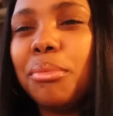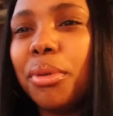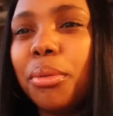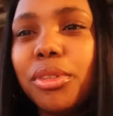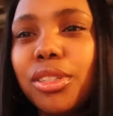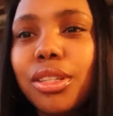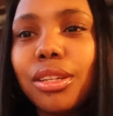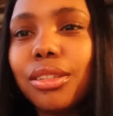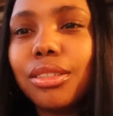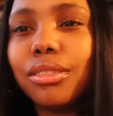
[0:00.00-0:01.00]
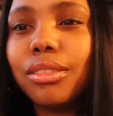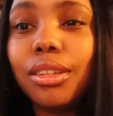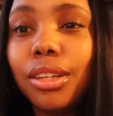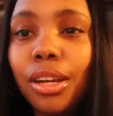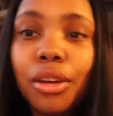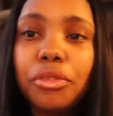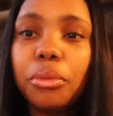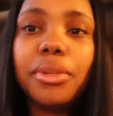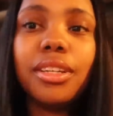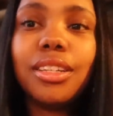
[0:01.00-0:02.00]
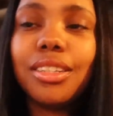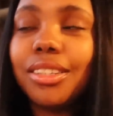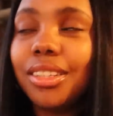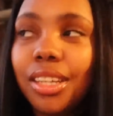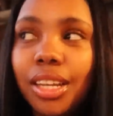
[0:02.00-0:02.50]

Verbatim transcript: but we're just like, for me,